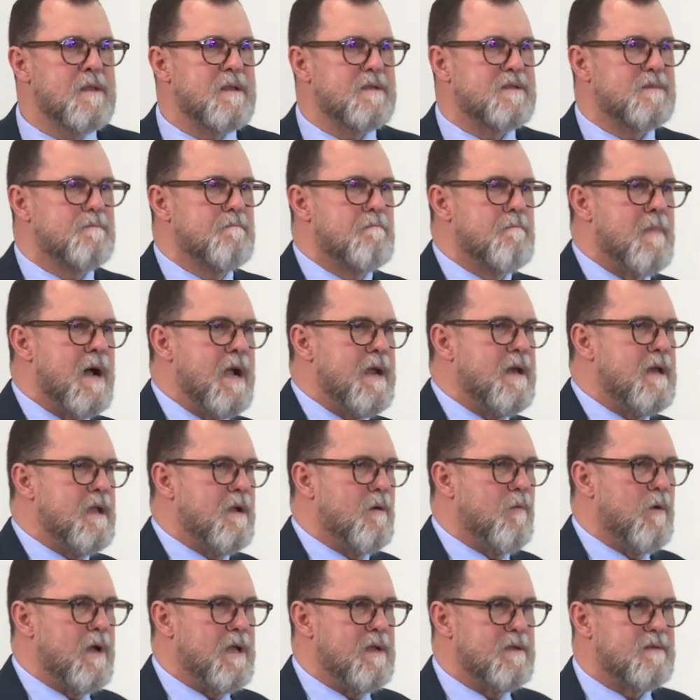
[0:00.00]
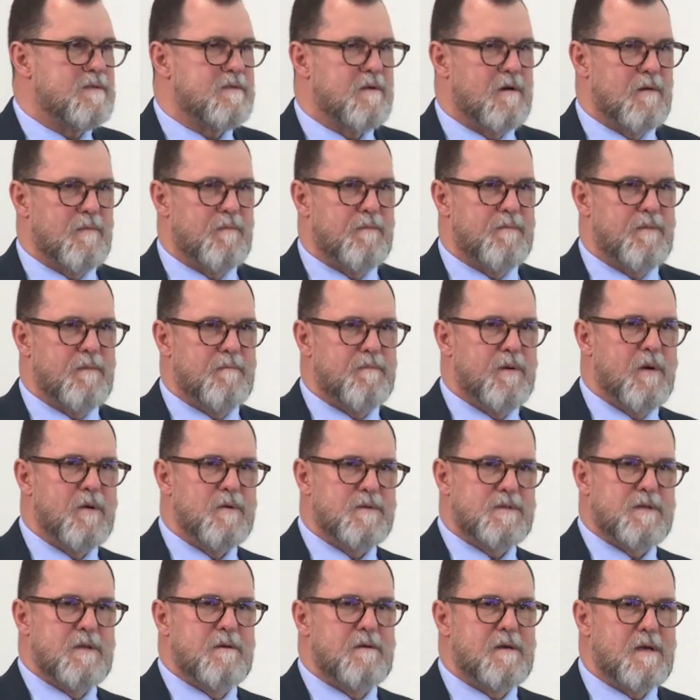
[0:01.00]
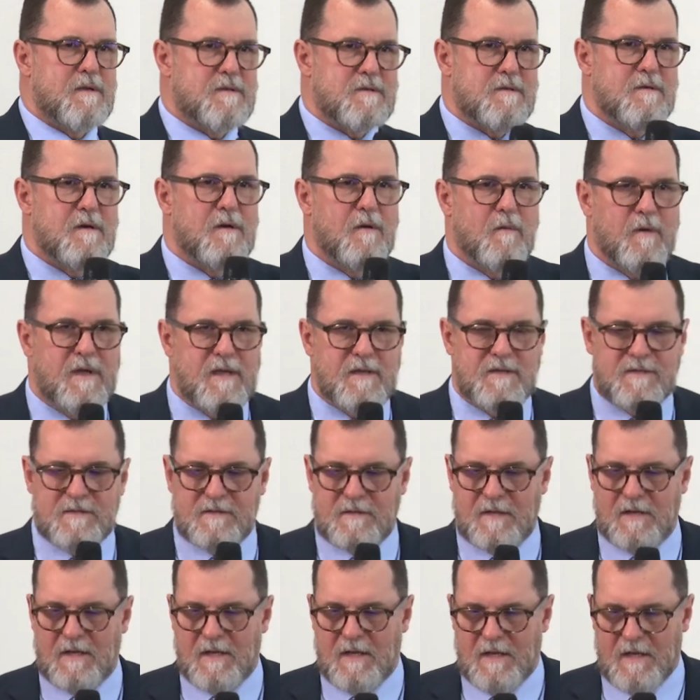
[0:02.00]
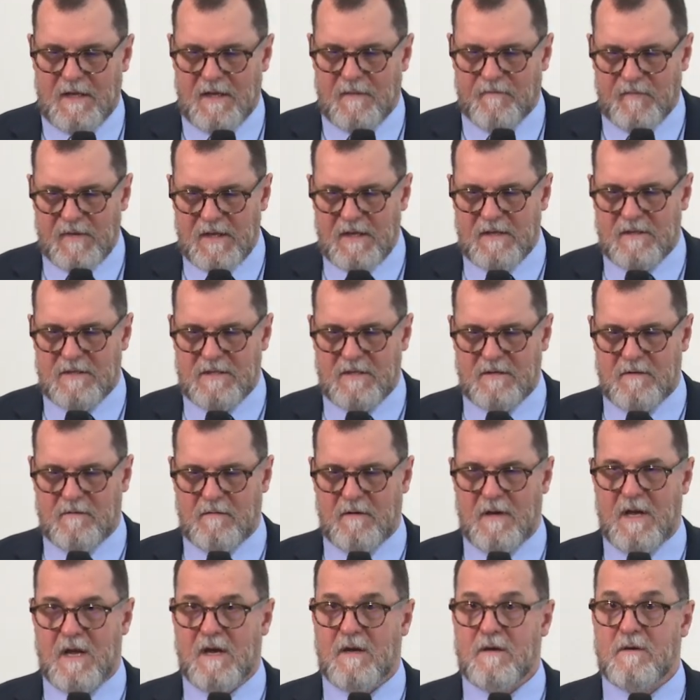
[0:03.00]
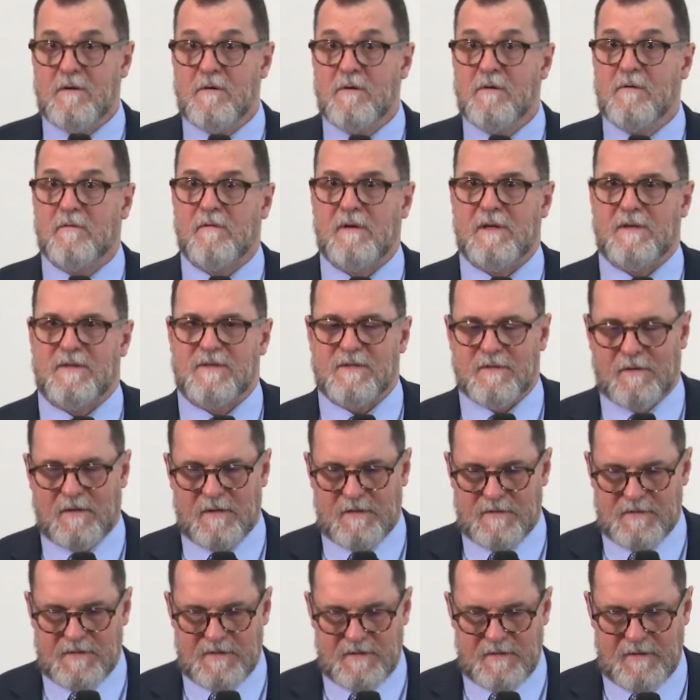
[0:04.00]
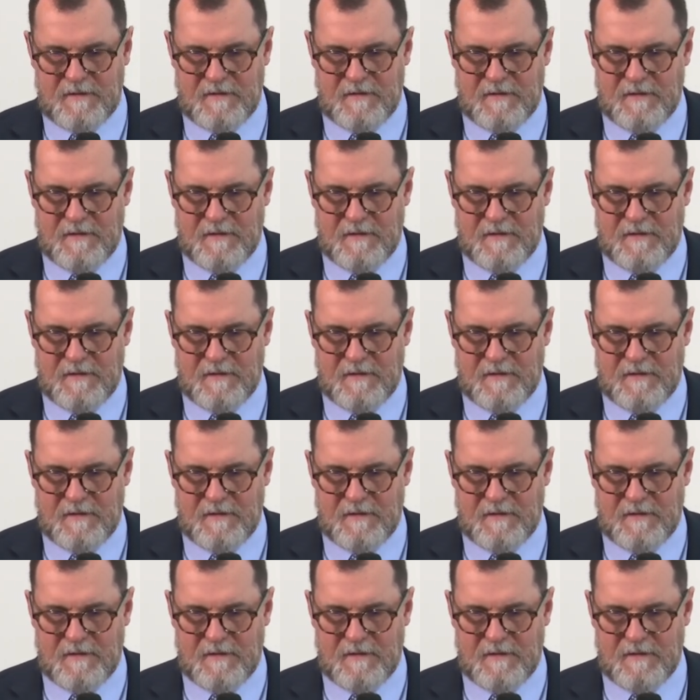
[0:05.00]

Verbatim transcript: this mining waste or post industrial waste into a new resource